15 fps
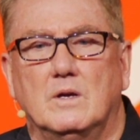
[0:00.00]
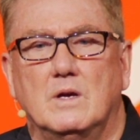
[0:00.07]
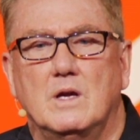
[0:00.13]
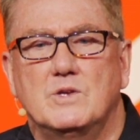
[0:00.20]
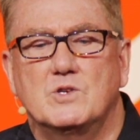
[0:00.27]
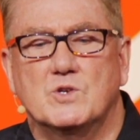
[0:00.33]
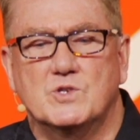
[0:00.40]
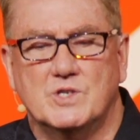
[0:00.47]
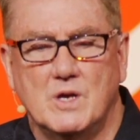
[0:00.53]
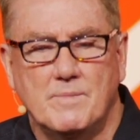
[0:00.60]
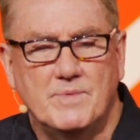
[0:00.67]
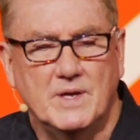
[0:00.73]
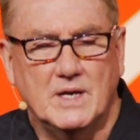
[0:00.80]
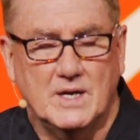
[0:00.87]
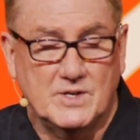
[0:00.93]
Is there
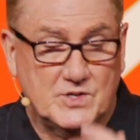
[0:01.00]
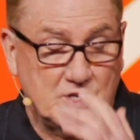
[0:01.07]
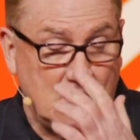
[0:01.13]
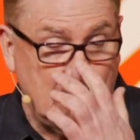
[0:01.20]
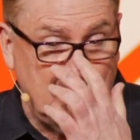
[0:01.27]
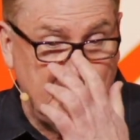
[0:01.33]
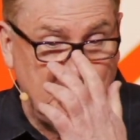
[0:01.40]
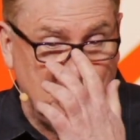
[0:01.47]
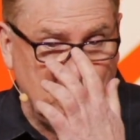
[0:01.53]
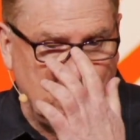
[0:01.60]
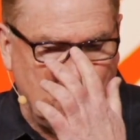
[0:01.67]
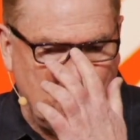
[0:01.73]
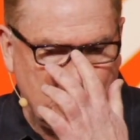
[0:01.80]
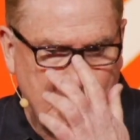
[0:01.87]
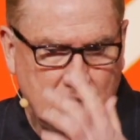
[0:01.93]
something inside of your
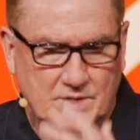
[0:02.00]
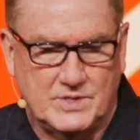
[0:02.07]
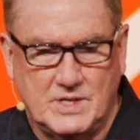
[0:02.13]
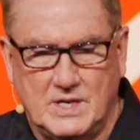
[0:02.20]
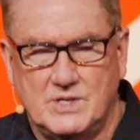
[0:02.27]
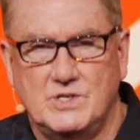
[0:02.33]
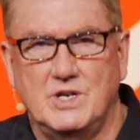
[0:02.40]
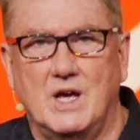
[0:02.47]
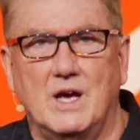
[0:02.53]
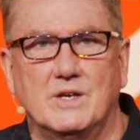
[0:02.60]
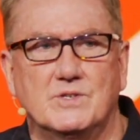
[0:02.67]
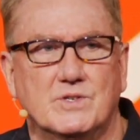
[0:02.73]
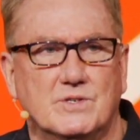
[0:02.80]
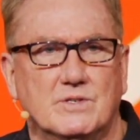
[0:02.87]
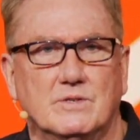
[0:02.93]
heart that says,
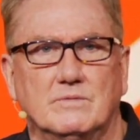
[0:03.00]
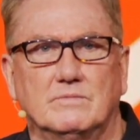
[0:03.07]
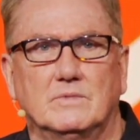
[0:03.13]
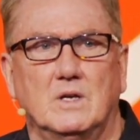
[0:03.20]
yes,